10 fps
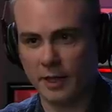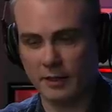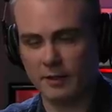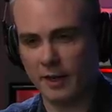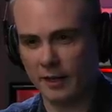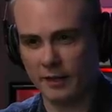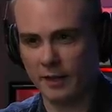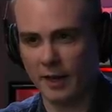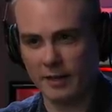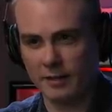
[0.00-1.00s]
Yeah,
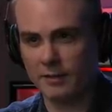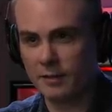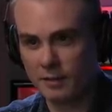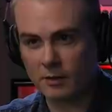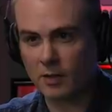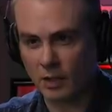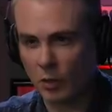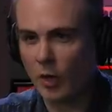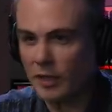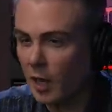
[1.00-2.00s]
I can
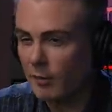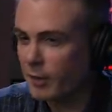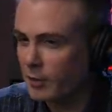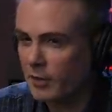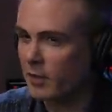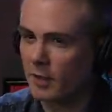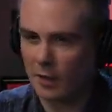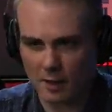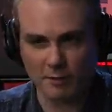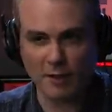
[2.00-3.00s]
quite confidently say
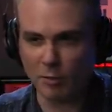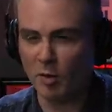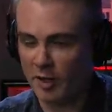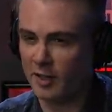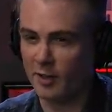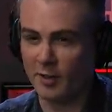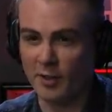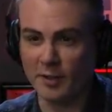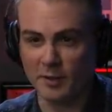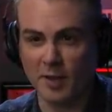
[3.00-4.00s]
I have never played anything
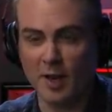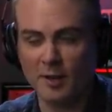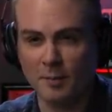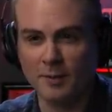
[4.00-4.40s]
like this game.